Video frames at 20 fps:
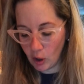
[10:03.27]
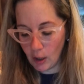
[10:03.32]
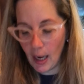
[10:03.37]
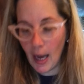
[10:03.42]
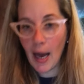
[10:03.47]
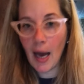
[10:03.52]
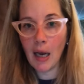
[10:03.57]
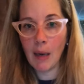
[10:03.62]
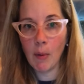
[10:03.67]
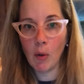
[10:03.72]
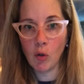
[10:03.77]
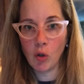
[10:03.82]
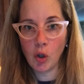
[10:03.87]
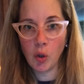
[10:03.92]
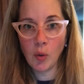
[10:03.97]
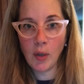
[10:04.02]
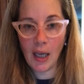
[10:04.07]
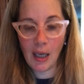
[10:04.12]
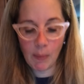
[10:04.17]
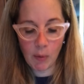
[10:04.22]
going to add about
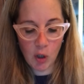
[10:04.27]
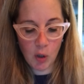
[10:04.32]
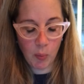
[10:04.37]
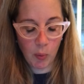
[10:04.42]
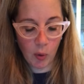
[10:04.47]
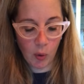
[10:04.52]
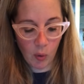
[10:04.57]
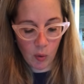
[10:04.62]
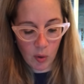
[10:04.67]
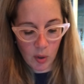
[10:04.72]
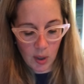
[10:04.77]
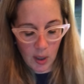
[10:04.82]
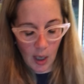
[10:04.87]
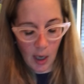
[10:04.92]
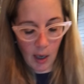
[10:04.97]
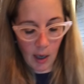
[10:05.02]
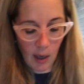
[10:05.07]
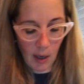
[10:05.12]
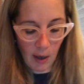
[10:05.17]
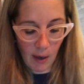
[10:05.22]
2 tablespoons
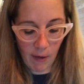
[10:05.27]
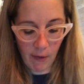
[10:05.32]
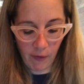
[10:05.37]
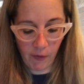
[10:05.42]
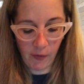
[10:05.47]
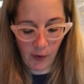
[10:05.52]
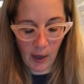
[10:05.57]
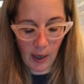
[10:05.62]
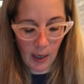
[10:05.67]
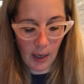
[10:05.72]
of